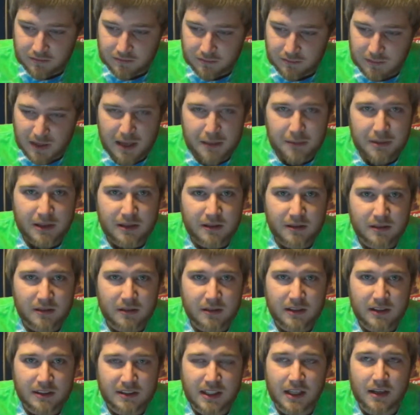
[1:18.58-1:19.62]
Maybe?
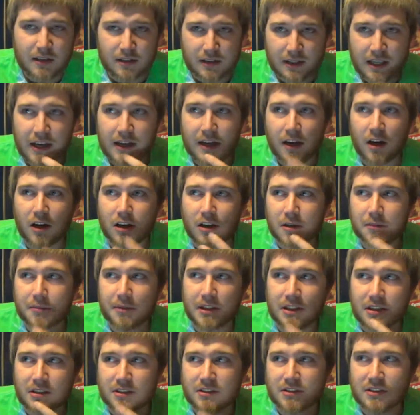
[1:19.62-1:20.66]
Is that, yeah,
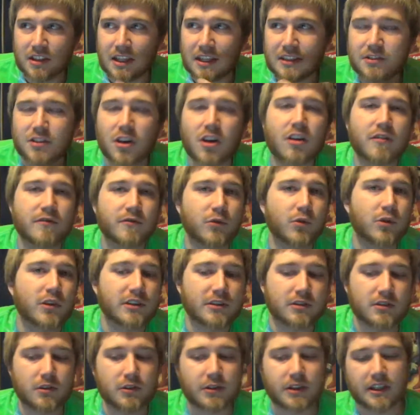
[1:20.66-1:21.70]
acapellas. That's all
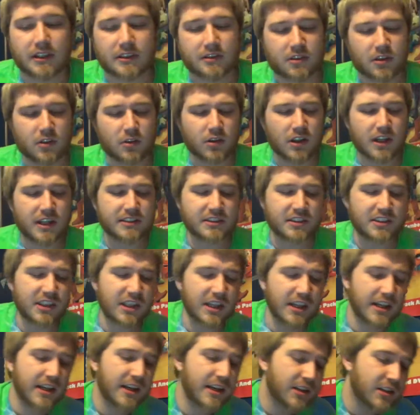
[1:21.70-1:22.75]
voice. Okay, so let's
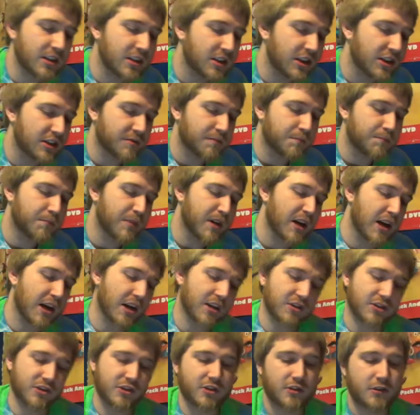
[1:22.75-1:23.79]
get into this
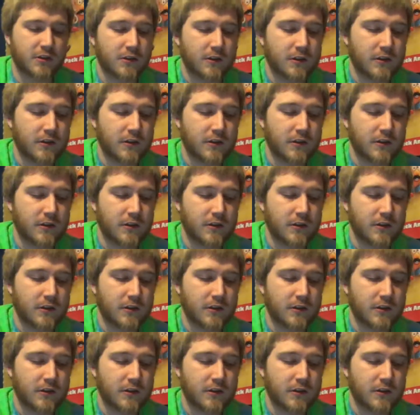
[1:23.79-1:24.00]
bitch.